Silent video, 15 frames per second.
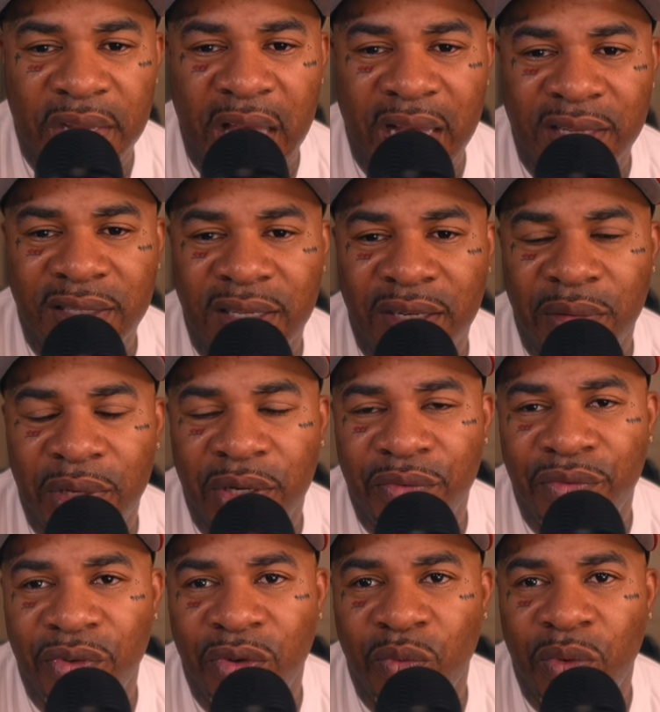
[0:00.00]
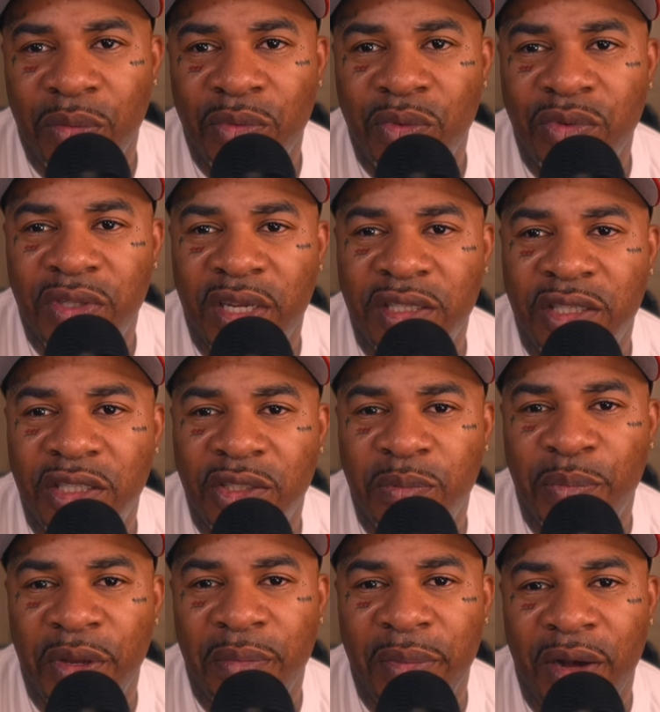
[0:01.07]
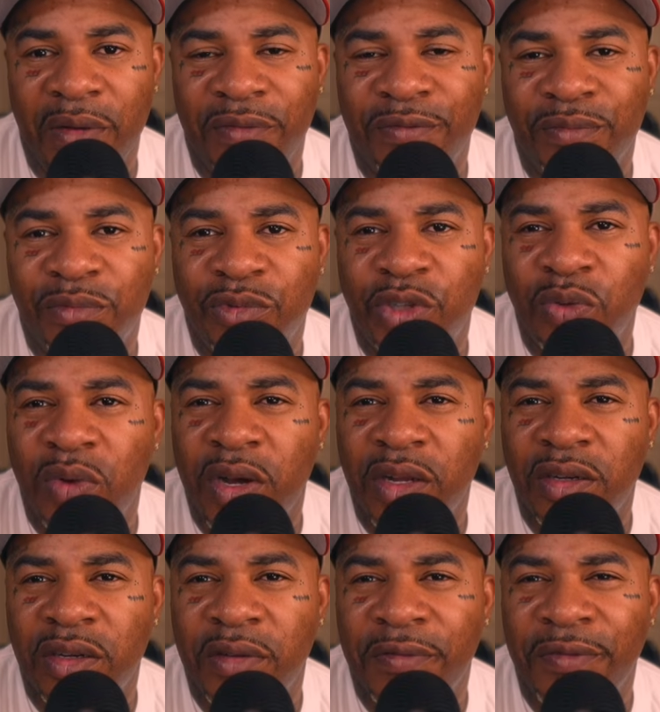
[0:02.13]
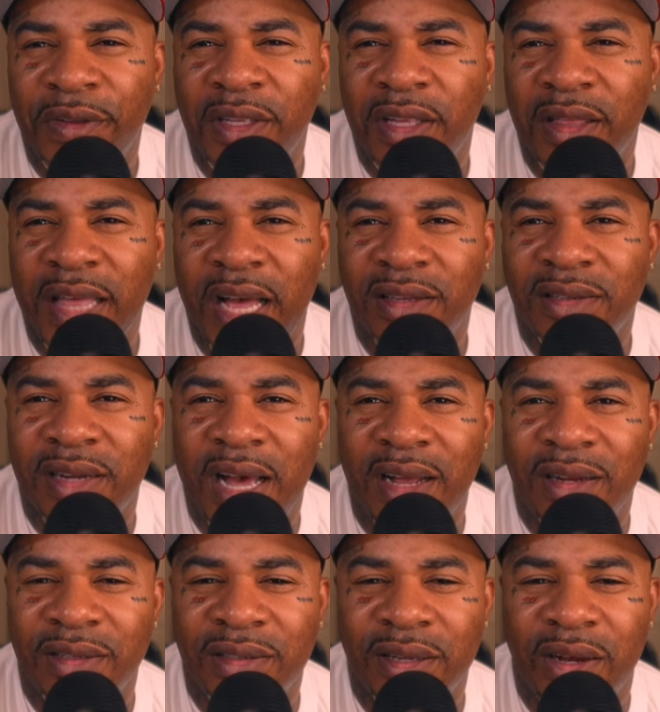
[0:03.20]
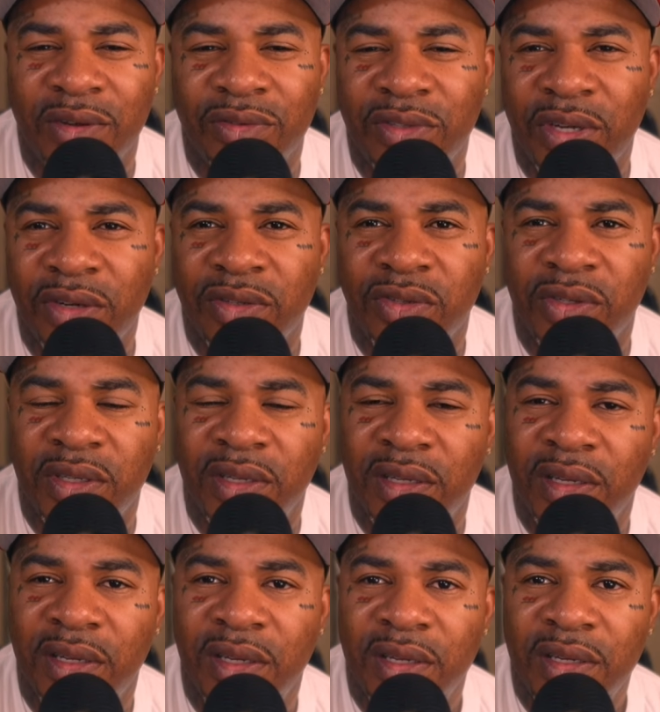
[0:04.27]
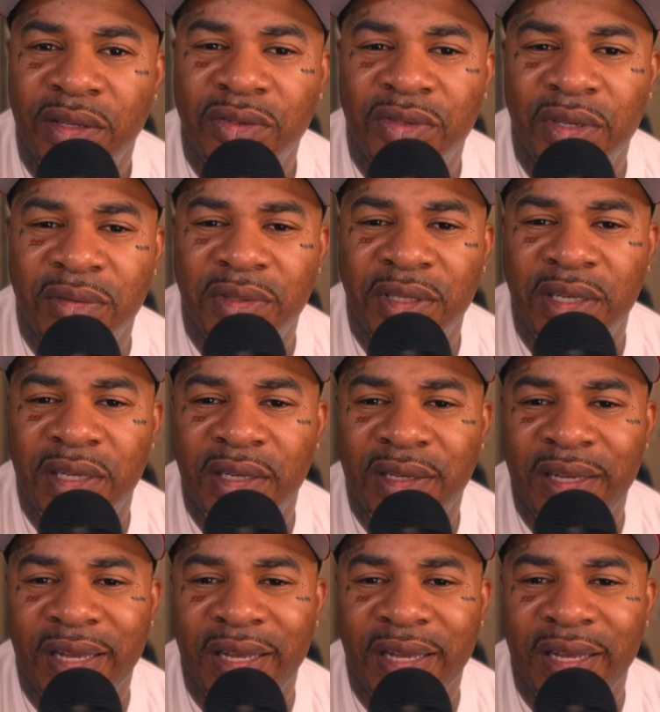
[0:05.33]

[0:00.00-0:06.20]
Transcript: I seen them interview a woman who said she spent about $250,000 on surgery. You see what I'm saying?